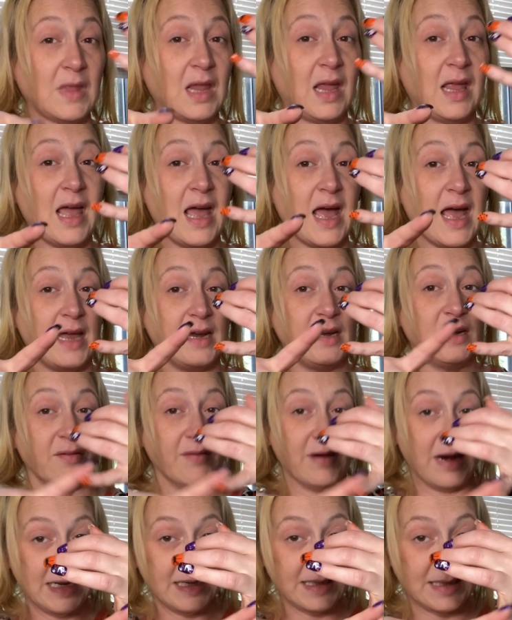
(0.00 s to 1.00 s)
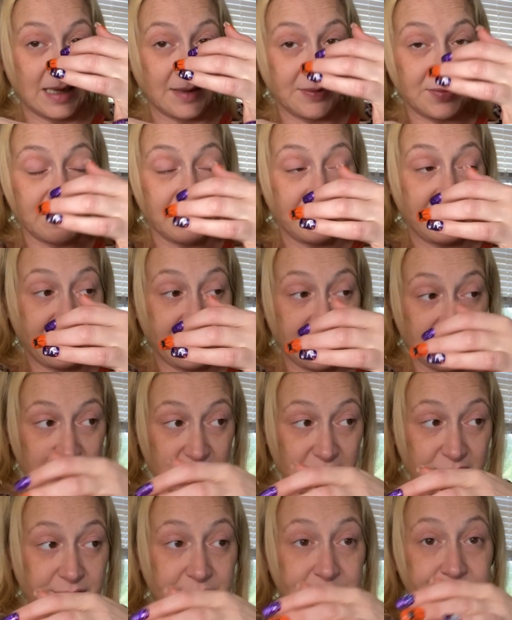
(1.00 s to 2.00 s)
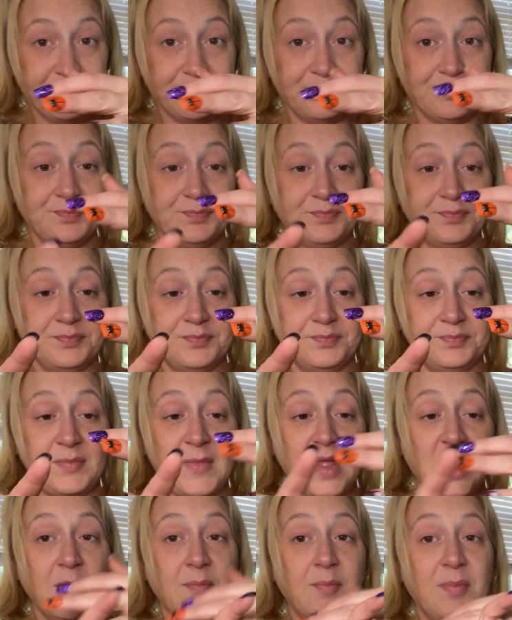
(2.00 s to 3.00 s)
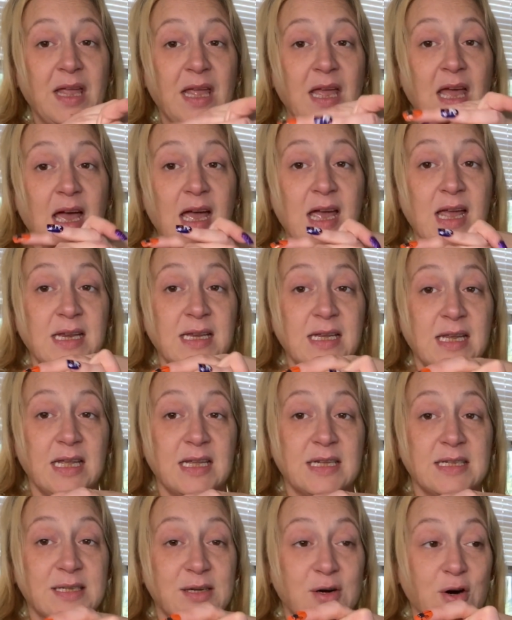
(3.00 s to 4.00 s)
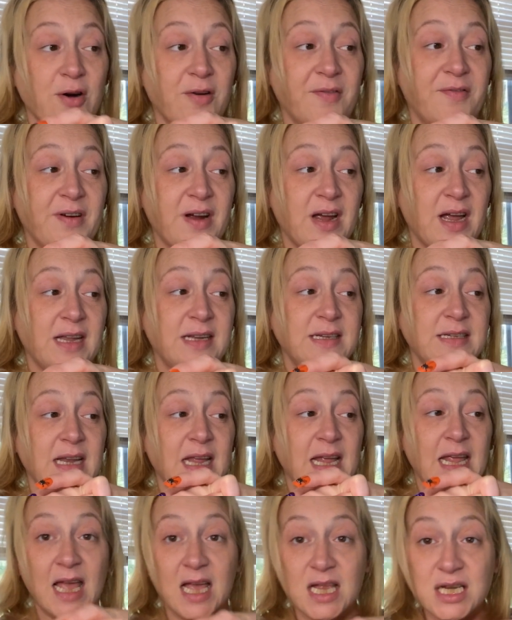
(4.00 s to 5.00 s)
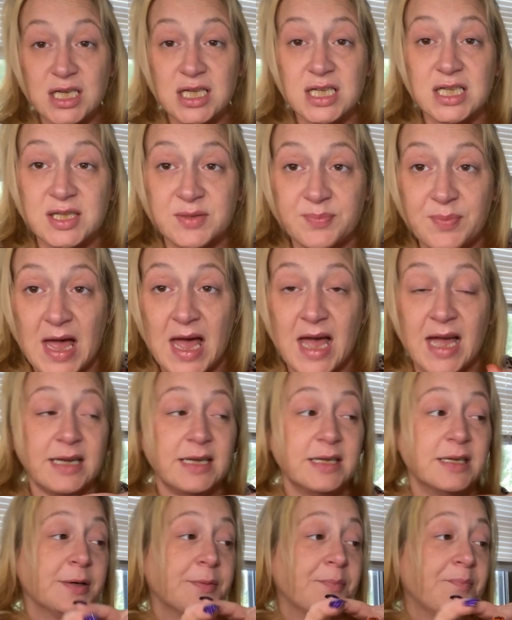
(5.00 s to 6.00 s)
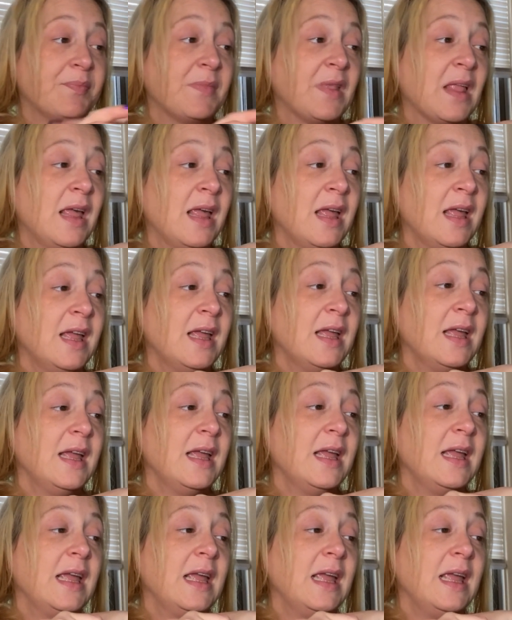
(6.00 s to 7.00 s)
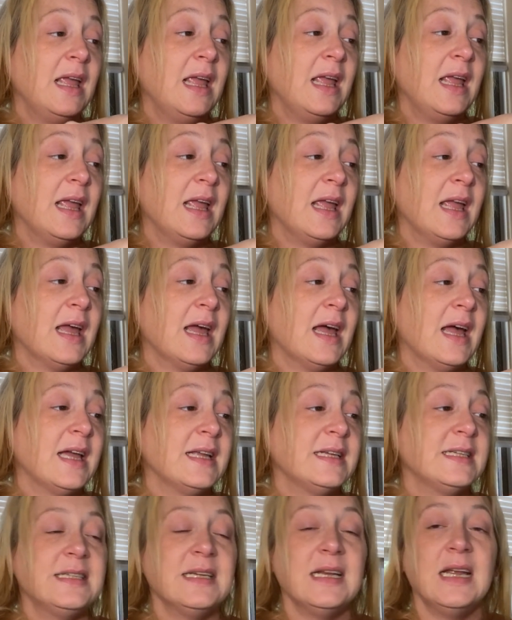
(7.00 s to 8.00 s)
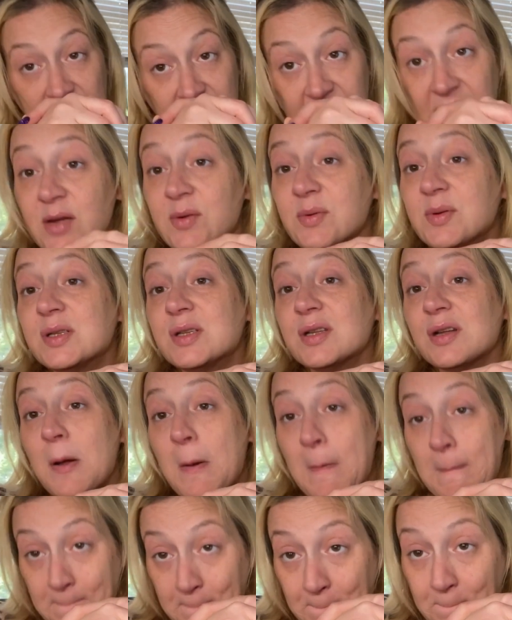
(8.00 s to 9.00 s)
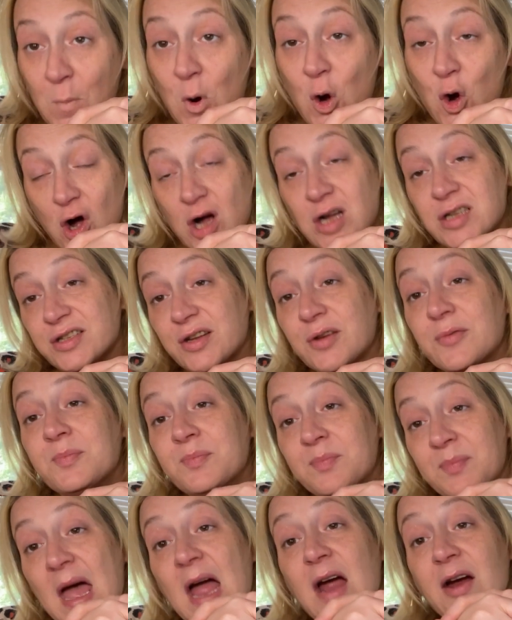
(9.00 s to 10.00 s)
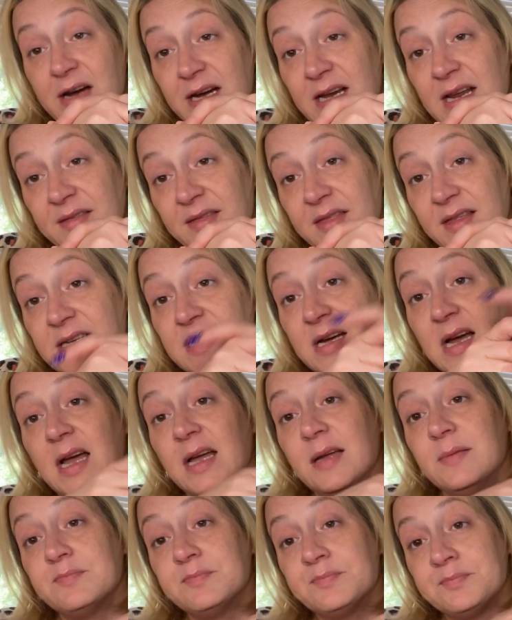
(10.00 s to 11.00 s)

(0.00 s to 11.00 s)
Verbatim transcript: had already slept with her behind his girlfriend Angela's back. And he was also married at the time.